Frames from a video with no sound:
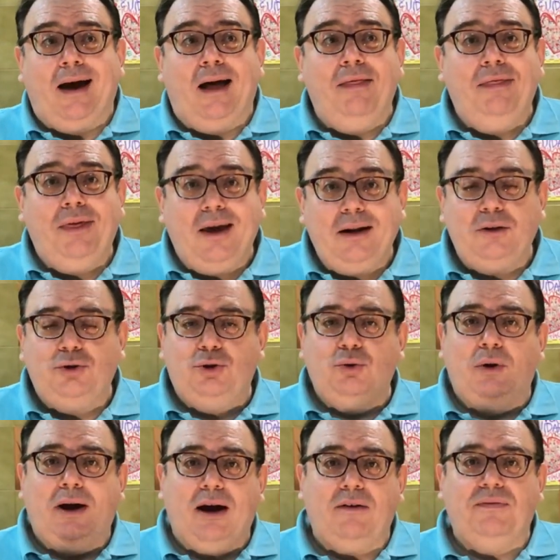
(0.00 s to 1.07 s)
and then
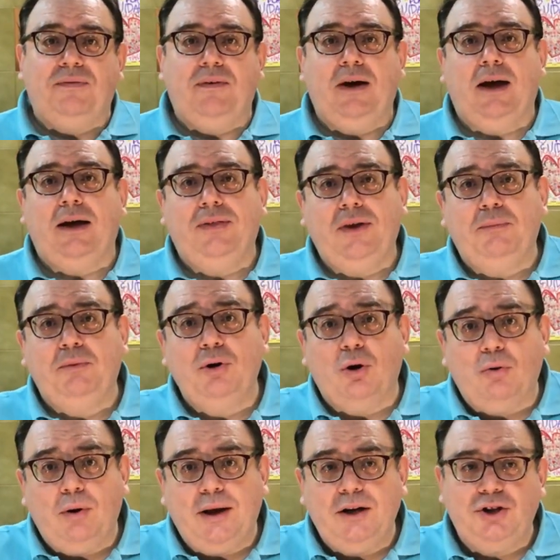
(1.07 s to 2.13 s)
to have deep
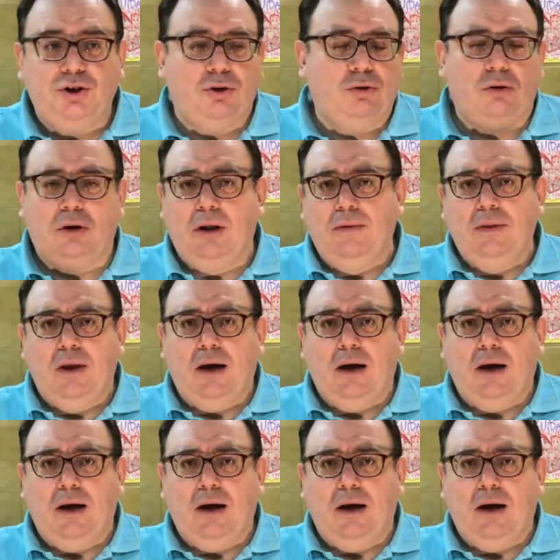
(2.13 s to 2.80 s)
knowledge, or